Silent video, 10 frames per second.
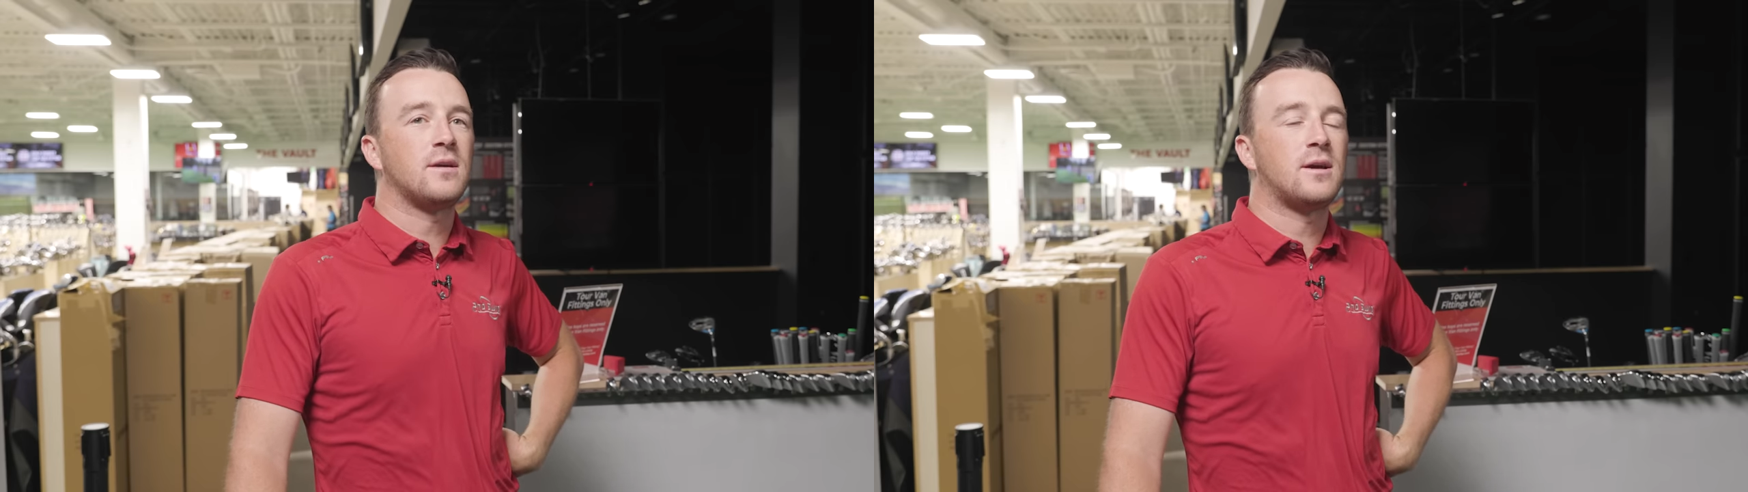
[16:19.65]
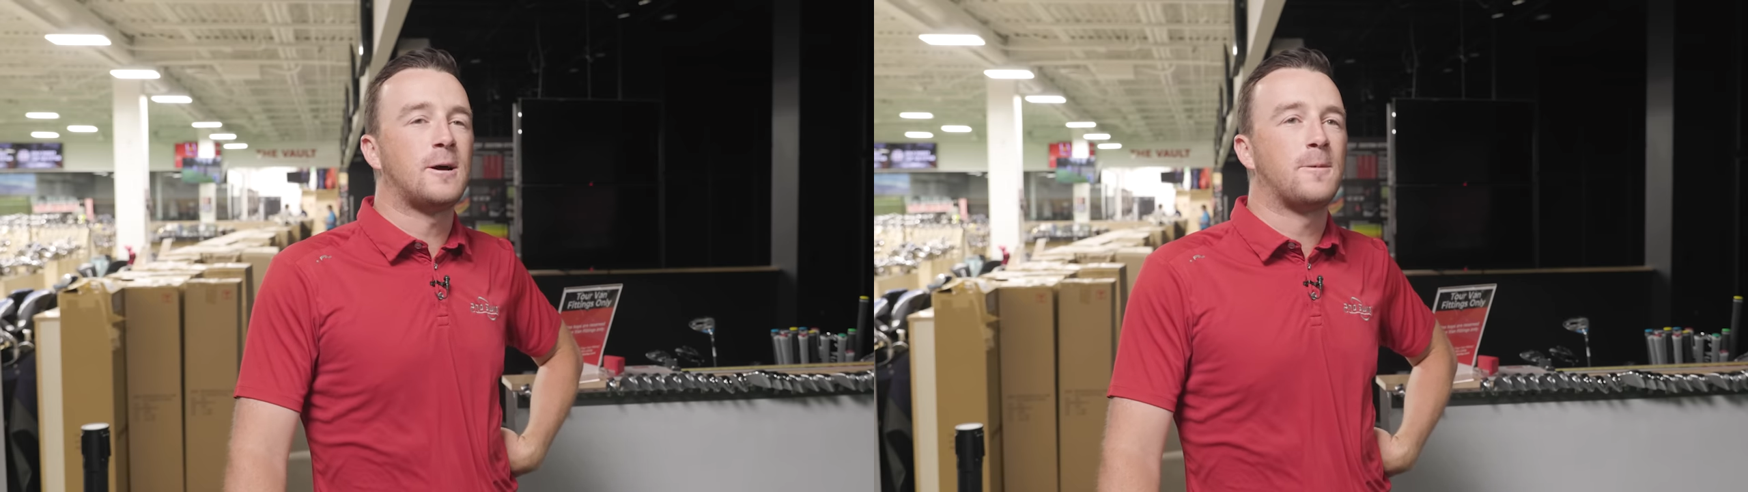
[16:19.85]

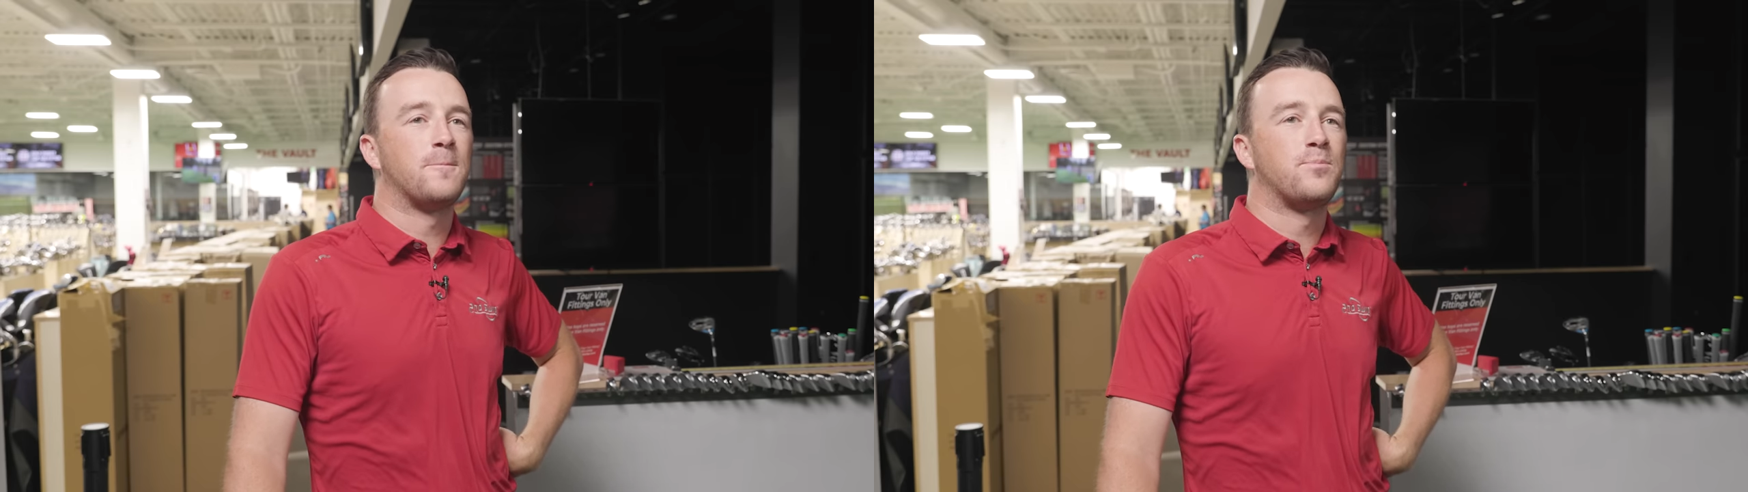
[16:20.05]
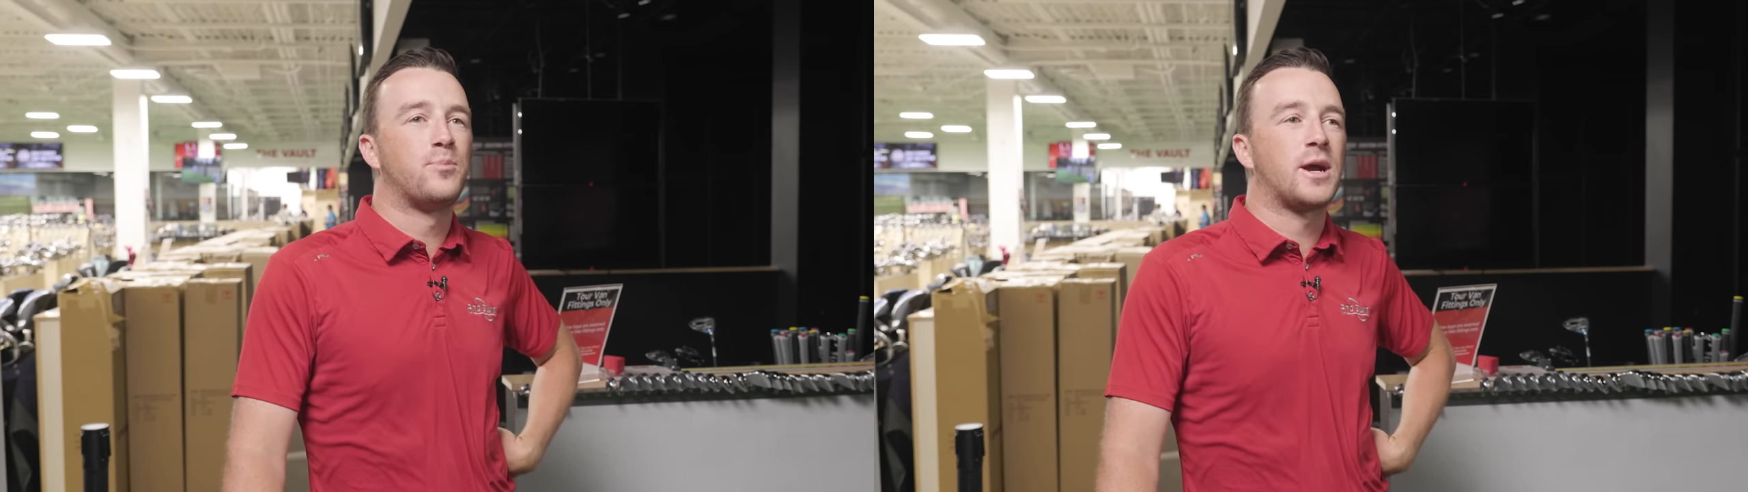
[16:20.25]
um,
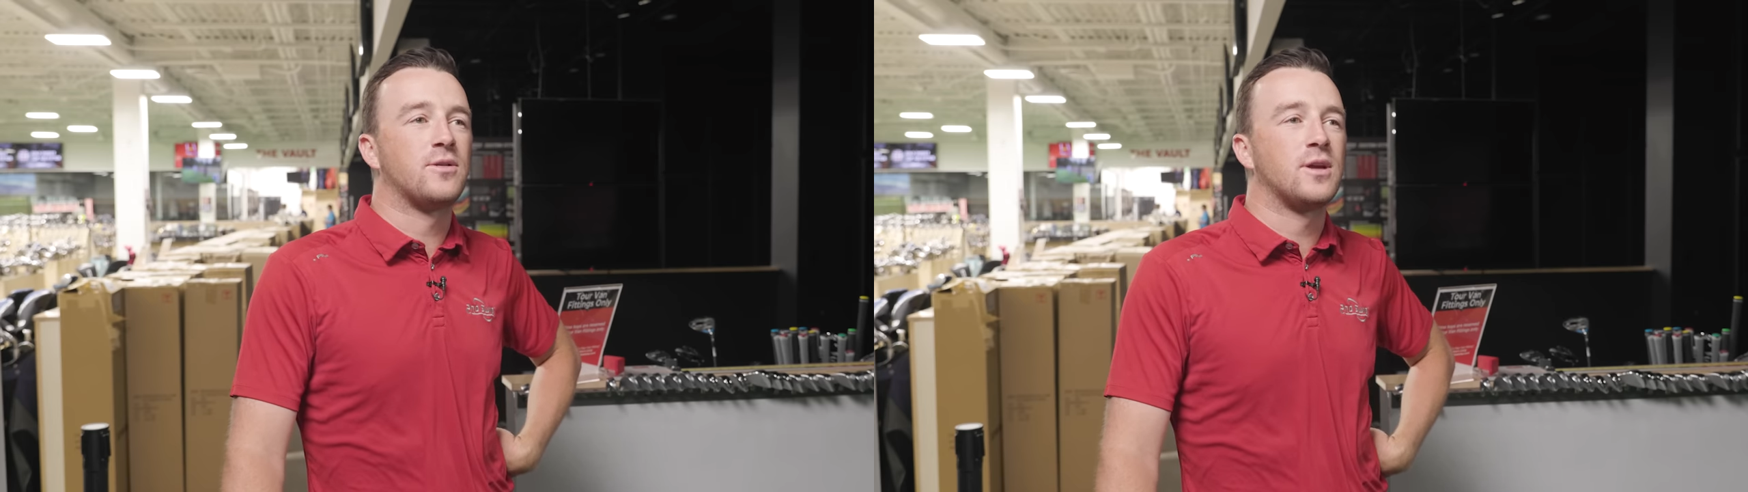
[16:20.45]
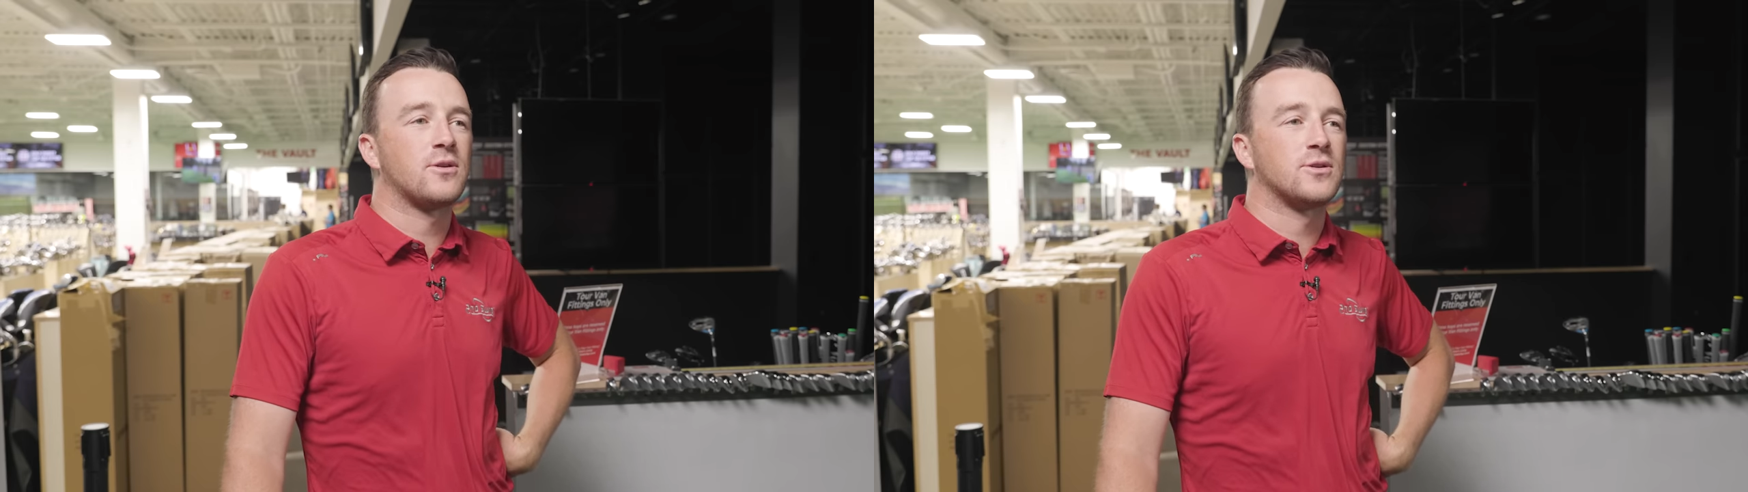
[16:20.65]
but I
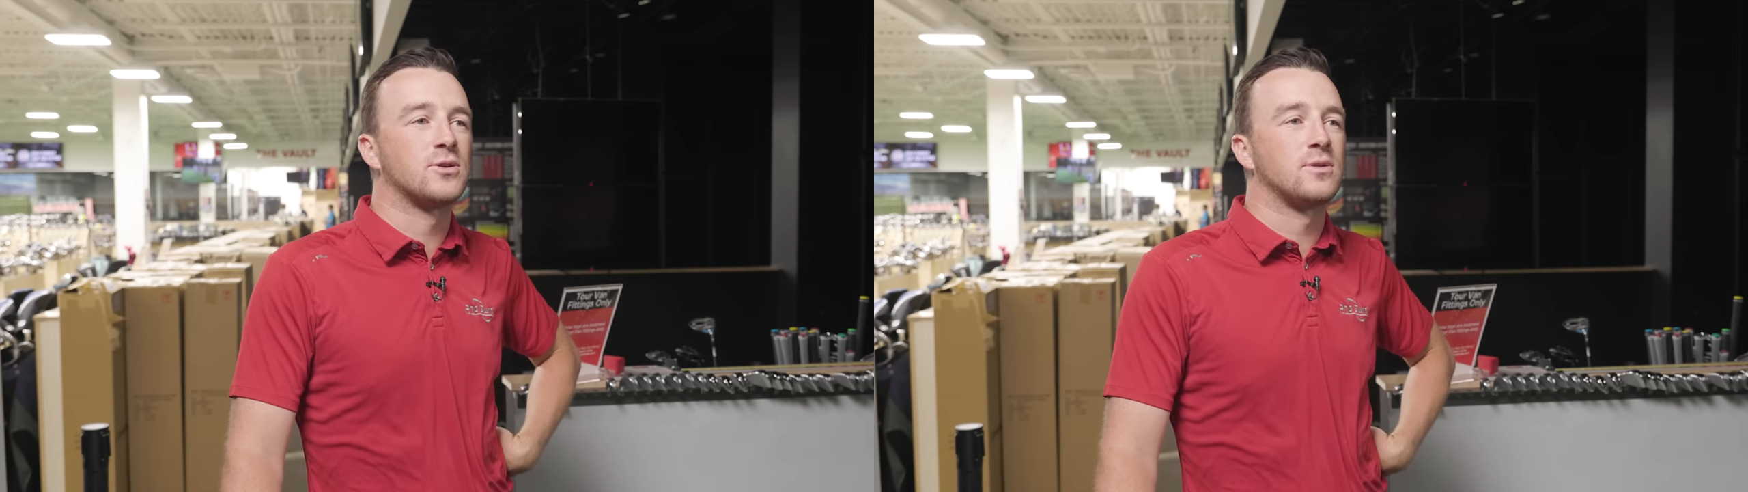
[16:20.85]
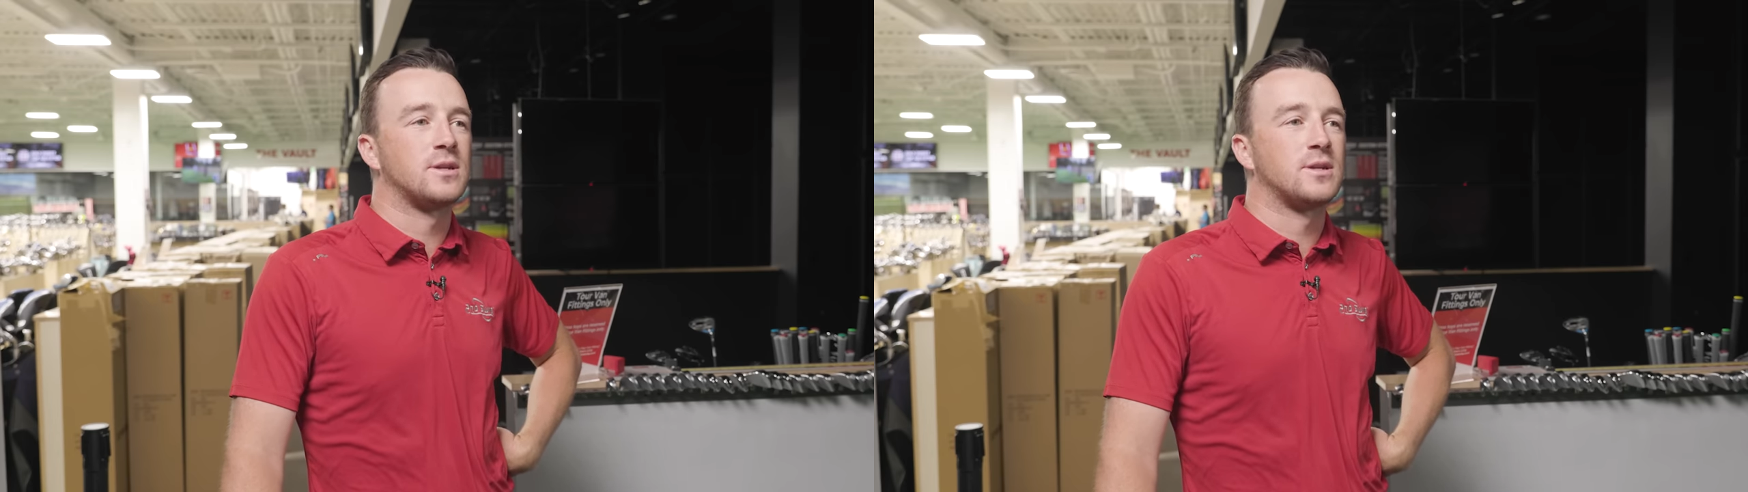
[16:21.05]
think there's certainly